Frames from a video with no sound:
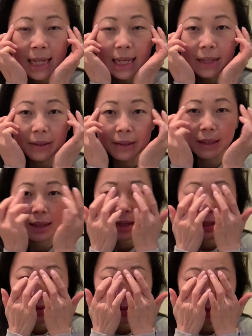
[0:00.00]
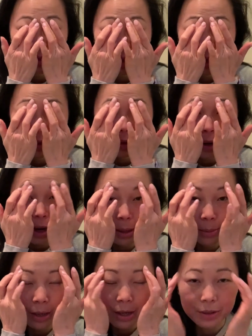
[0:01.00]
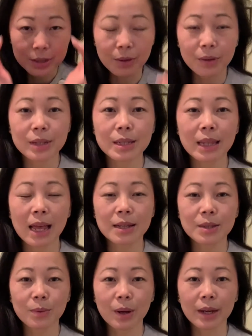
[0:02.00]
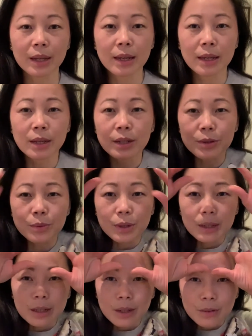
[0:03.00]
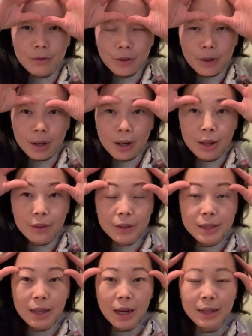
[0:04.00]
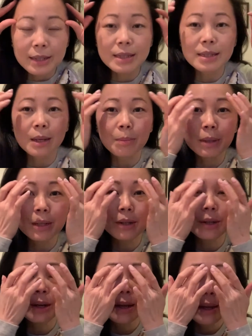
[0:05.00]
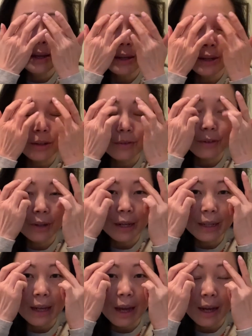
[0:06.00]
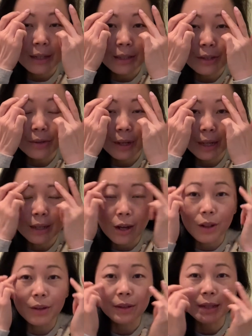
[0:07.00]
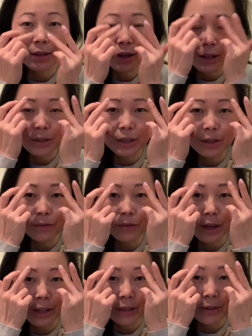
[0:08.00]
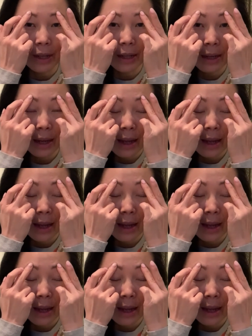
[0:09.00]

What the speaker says: And then the last one is along your eyebrows. So this last one is really good for the sinuses up here, good for any eye strain. All of these are actually good for eye strain.